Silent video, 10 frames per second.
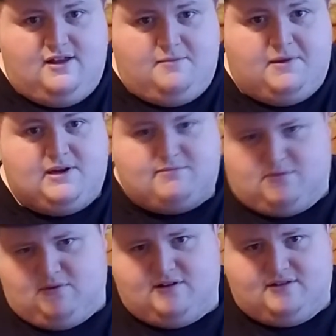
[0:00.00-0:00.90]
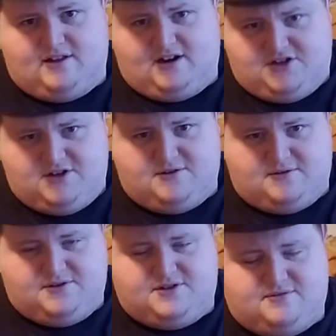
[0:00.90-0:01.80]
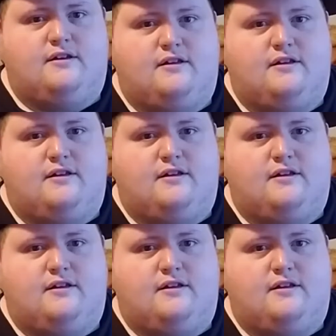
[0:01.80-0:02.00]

a number one that I chose.